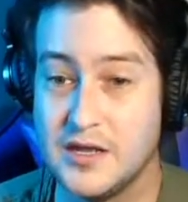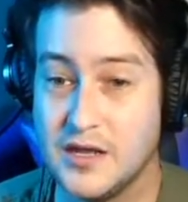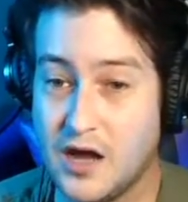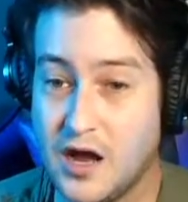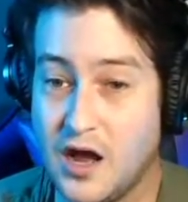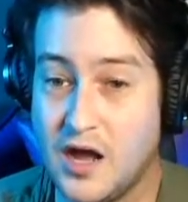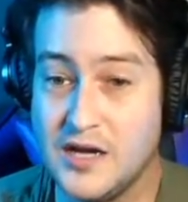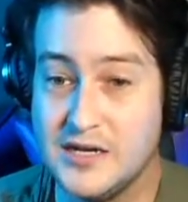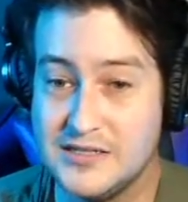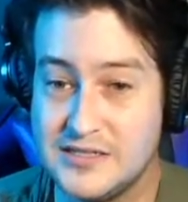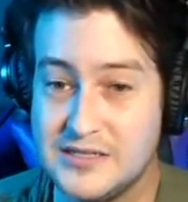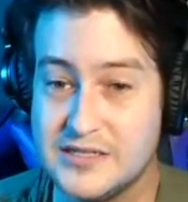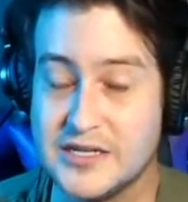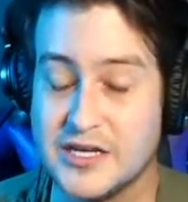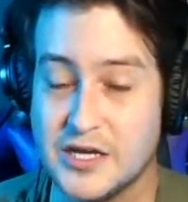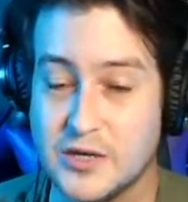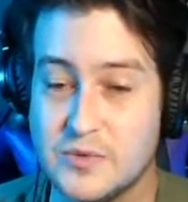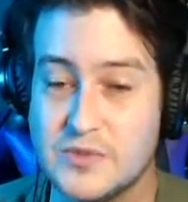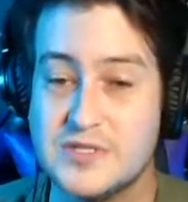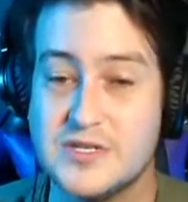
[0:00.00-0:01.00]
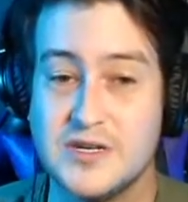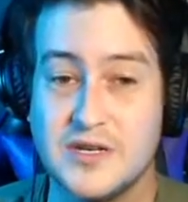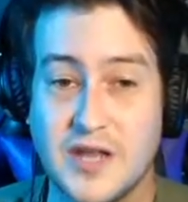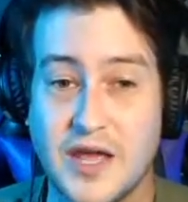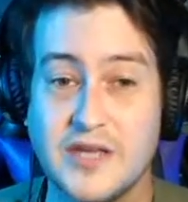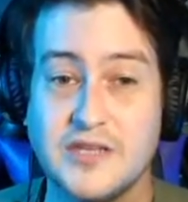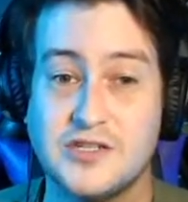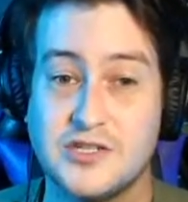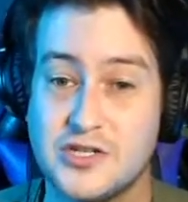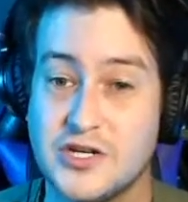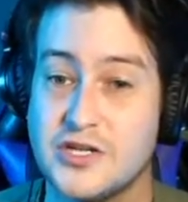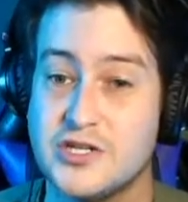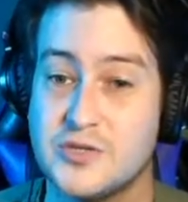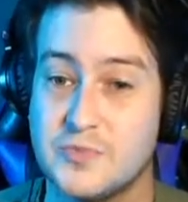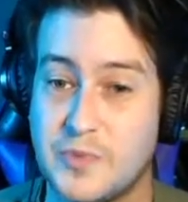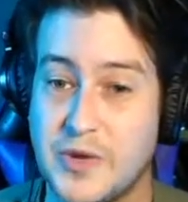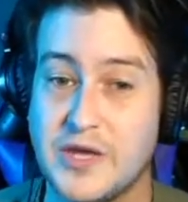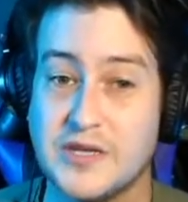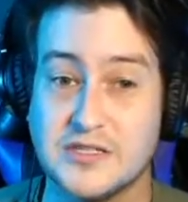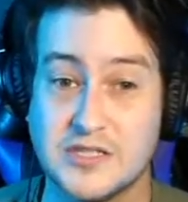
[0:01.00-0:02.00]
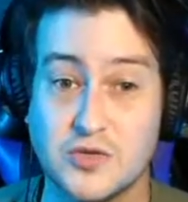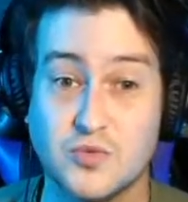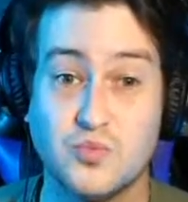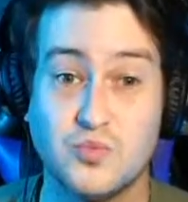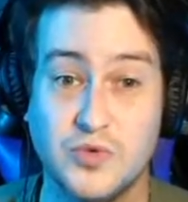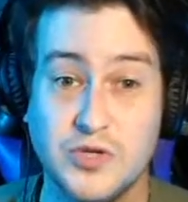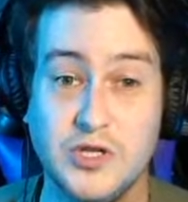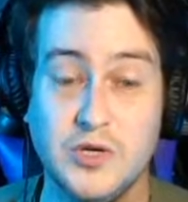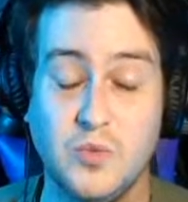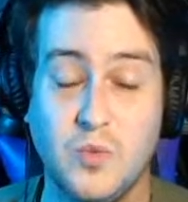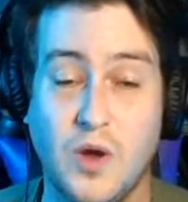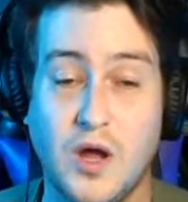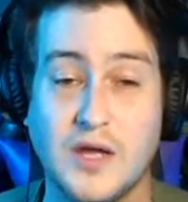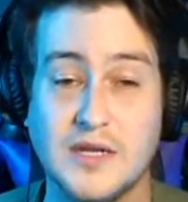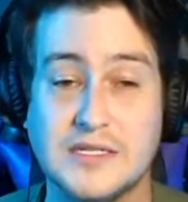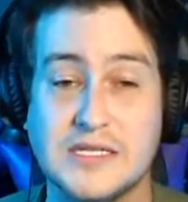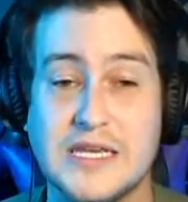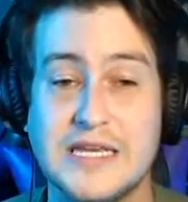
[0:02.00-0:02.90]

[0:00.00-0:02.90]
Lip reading: Honestly, it was a nice change of pace. It really was.